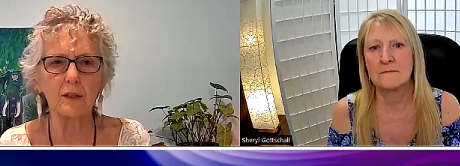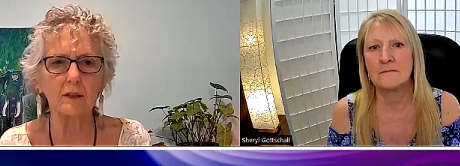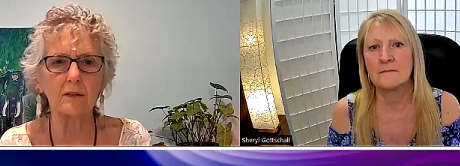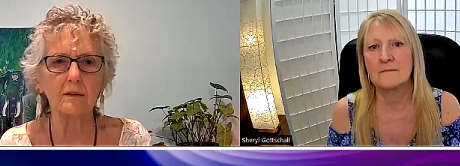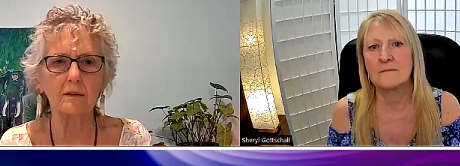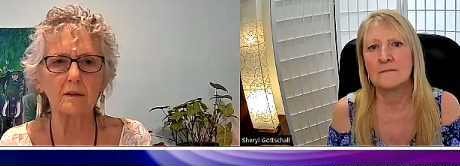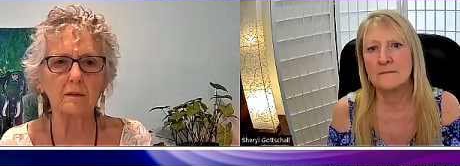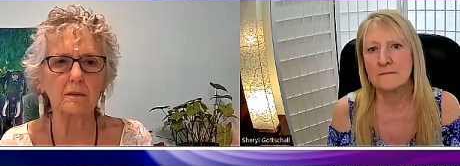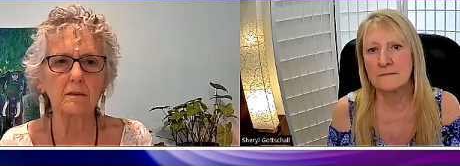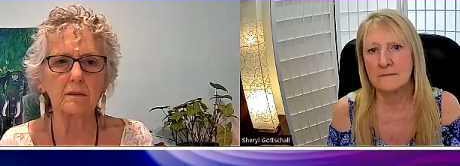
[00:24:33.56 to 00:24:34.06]

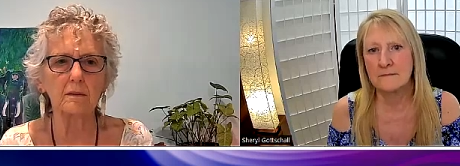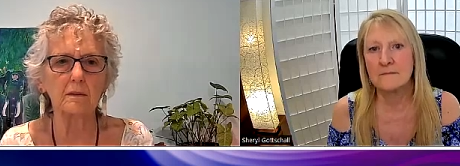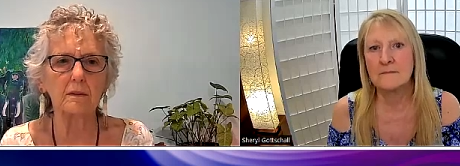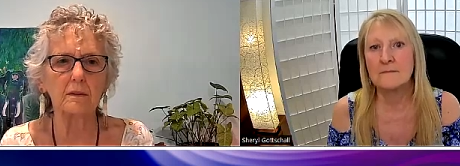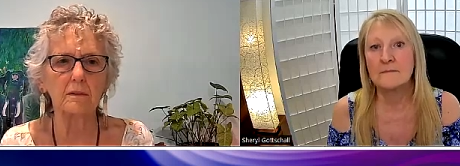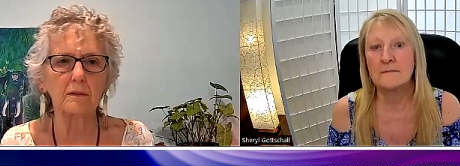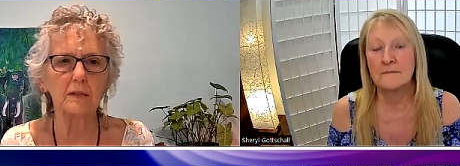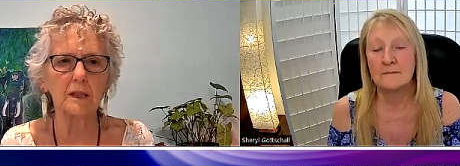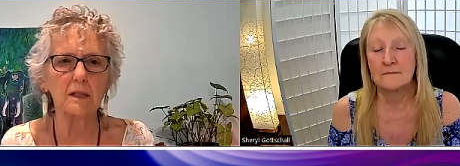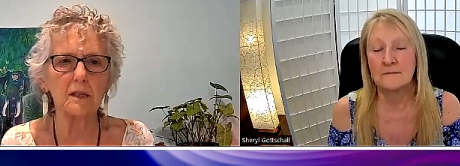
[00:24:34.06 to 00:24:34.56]
Speaker 1: and
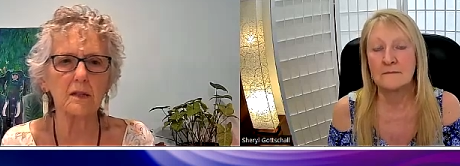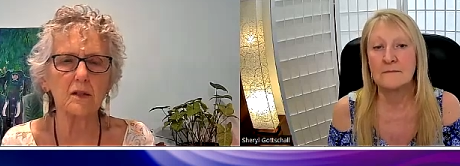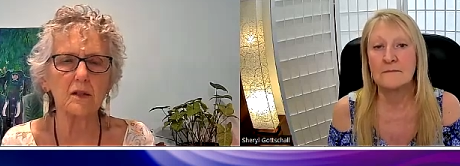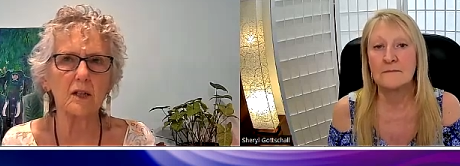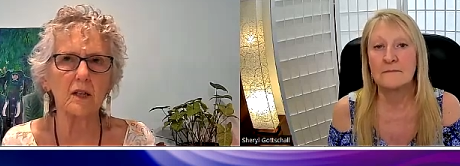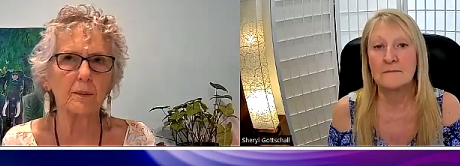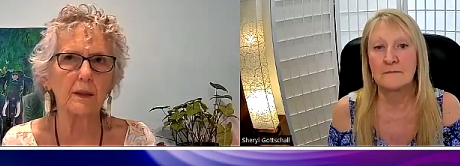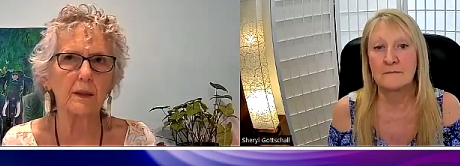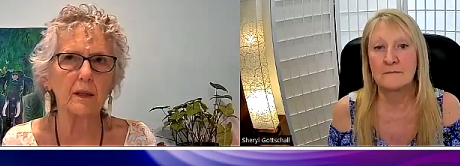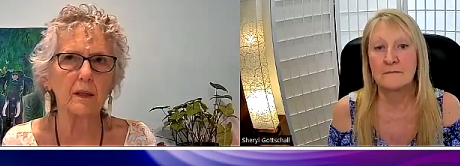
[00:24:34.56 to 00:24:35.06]
really stir
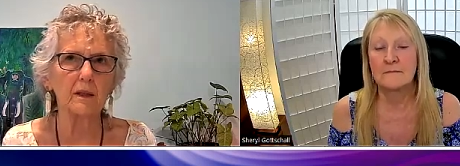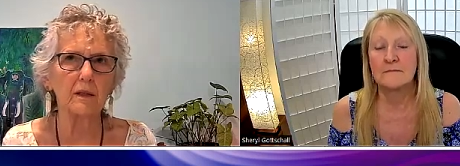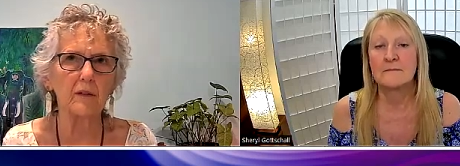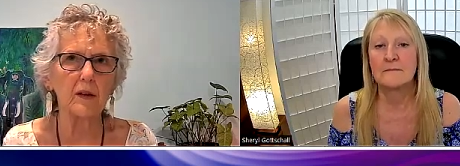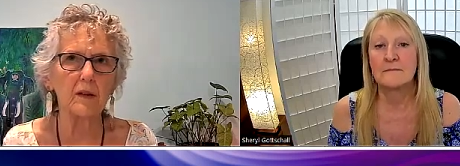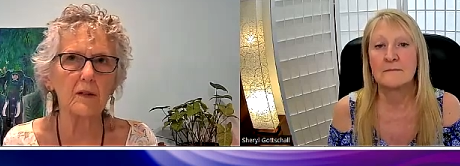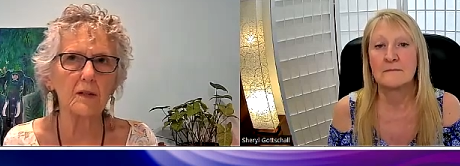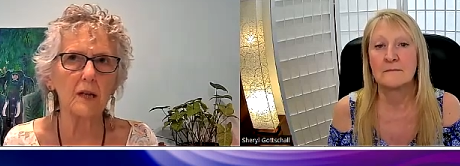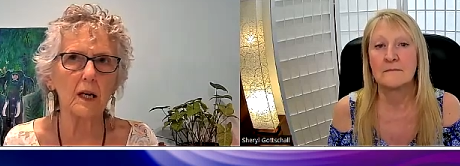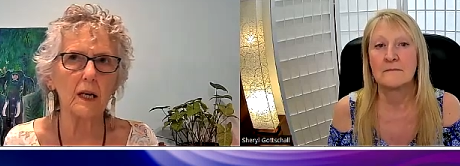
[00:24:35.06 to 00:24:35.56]
up a lot of
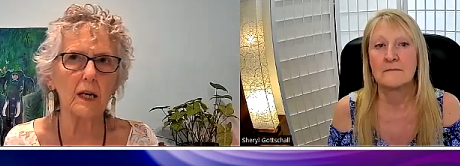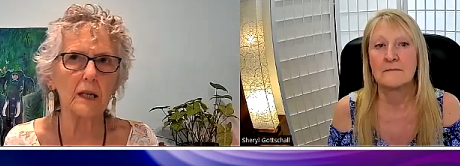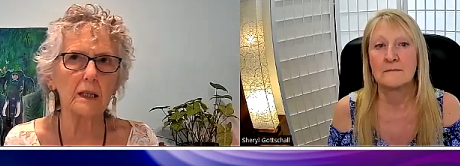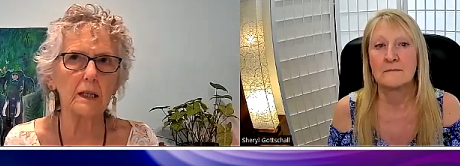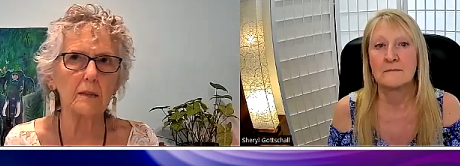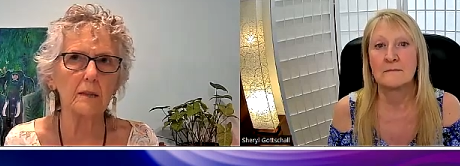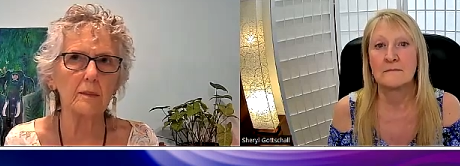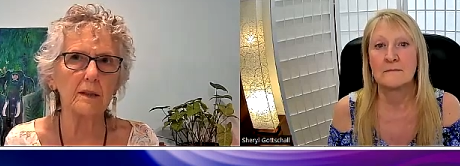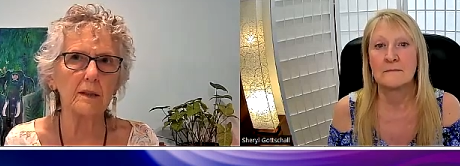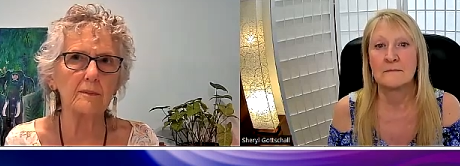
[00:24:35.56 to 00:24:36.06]
anxiety.
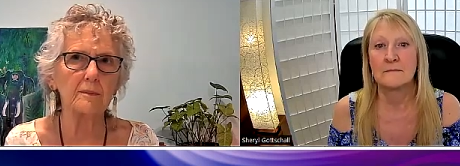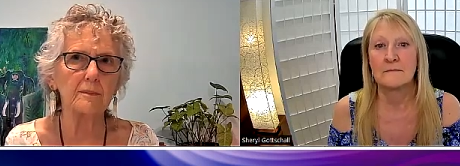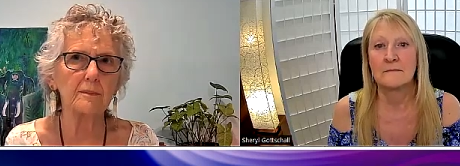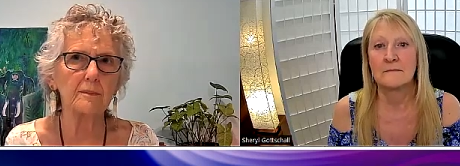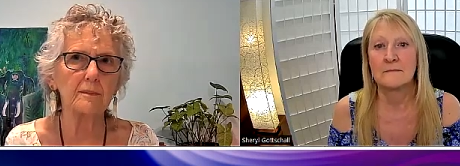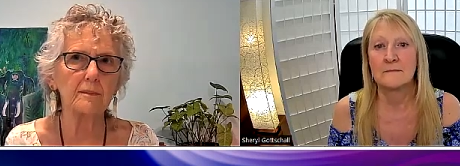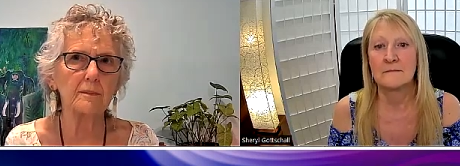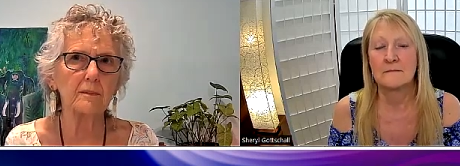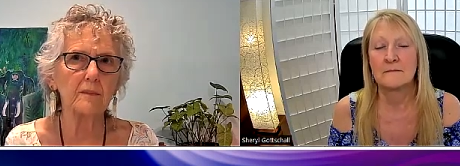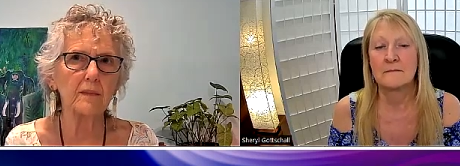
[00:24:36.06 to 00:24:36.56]
But
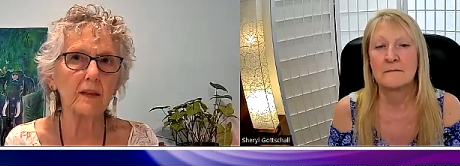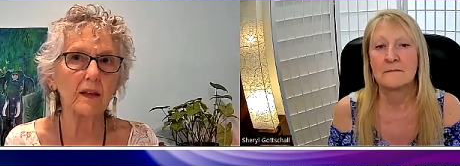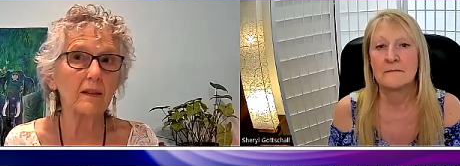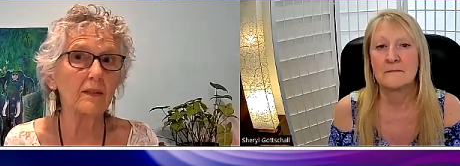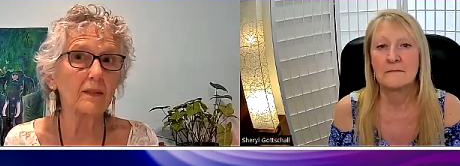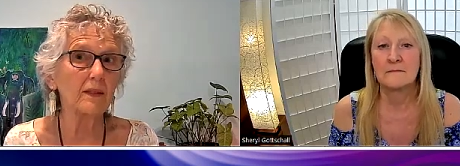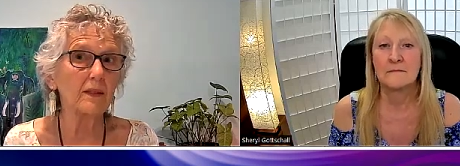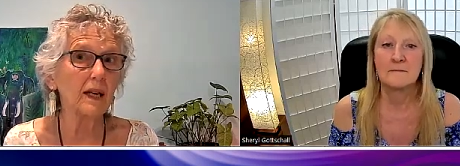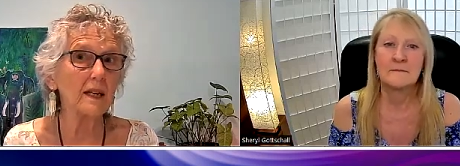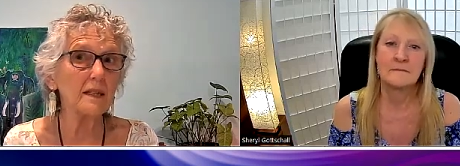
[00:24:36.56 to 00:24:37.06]

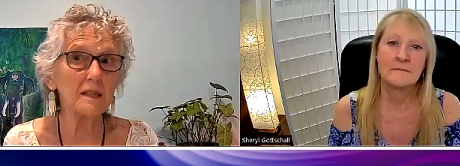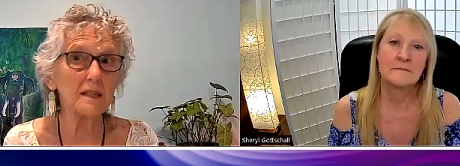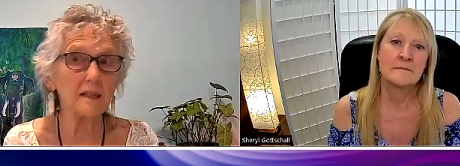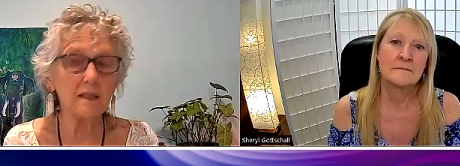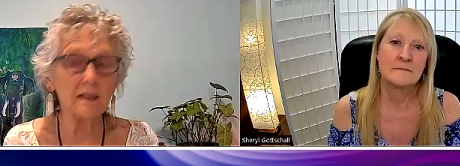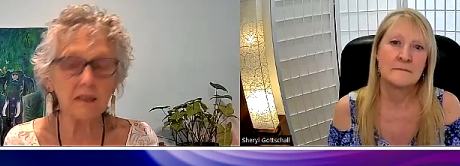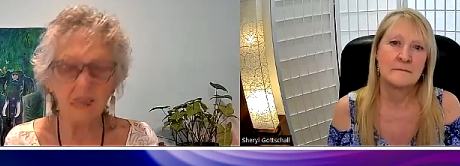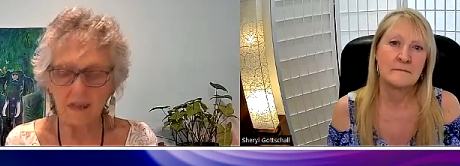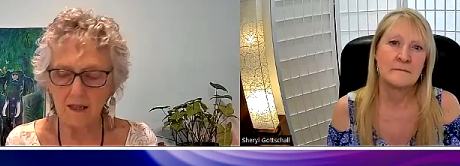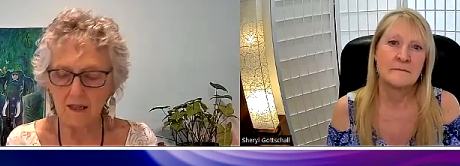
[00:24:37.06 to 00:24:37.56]

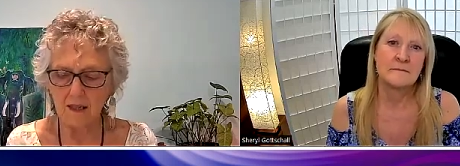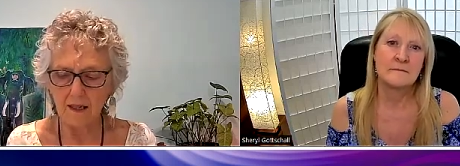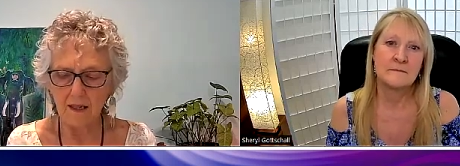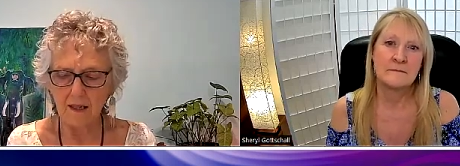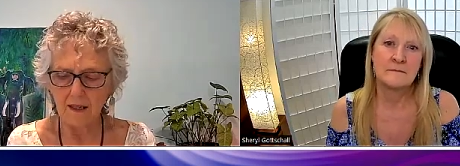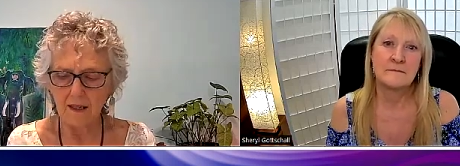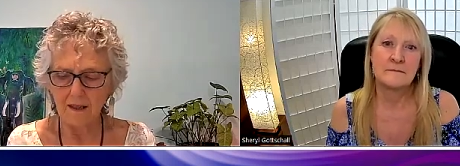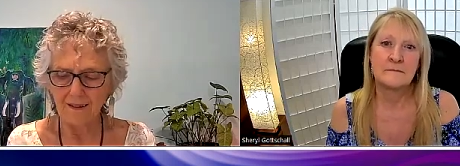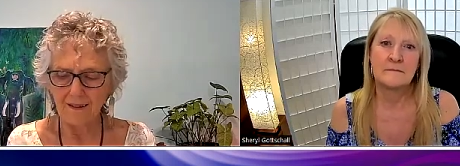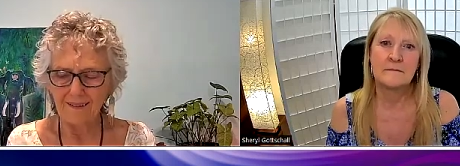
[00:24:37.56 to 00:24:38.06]
that's
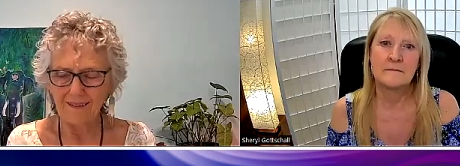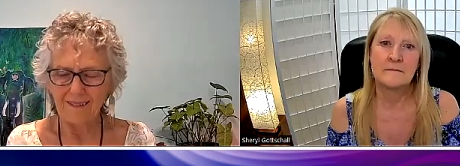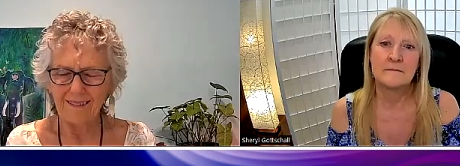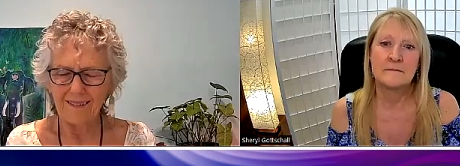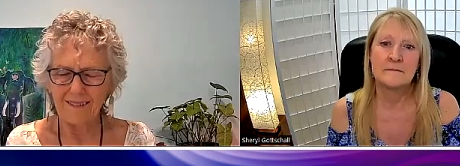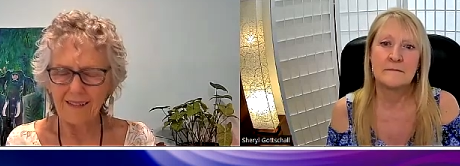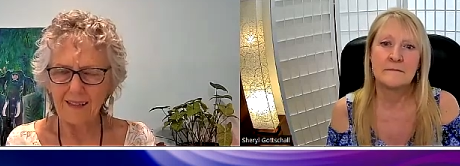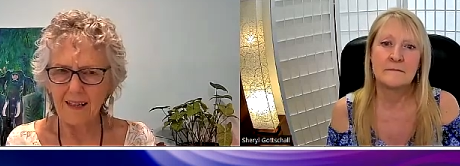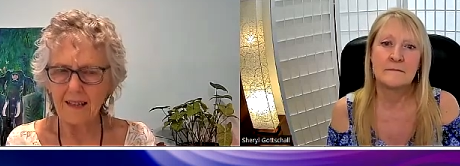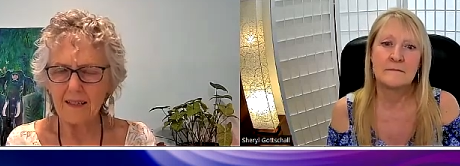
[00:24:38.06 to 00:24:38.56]

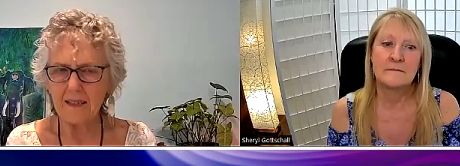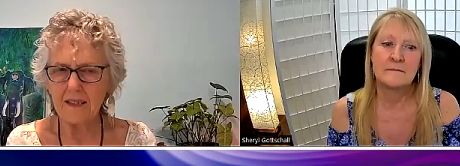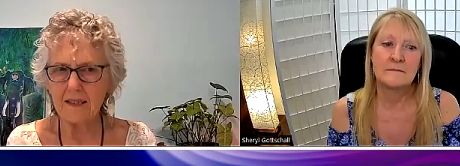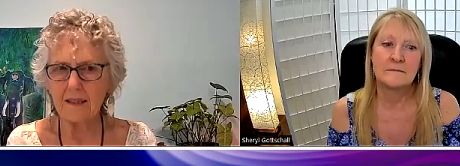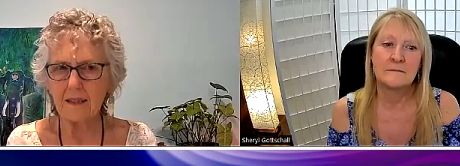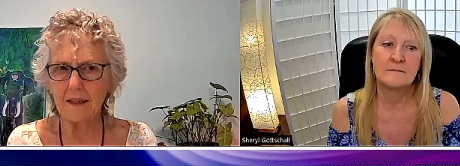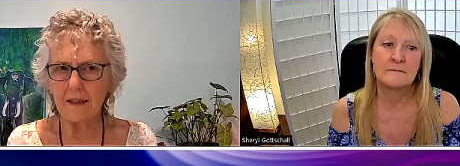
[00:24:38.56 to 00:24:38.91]
that's the